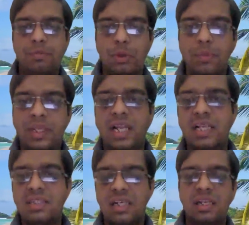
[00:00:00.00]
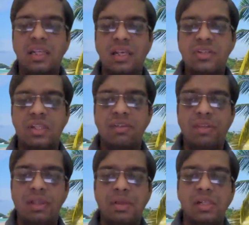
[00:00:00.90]
pubic and axillary hairs in the
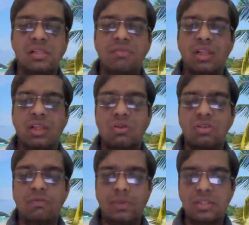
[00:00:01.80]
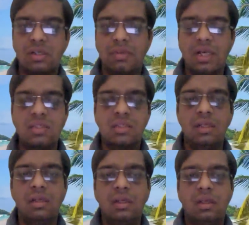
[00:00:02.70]
females with loss of muscle mass,
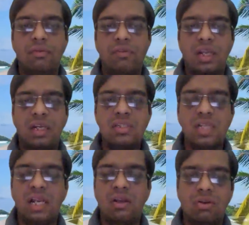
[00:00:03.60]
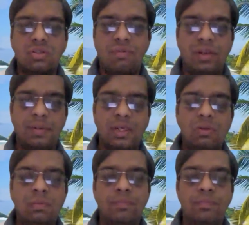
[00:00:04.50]
weakness, and loss of libido.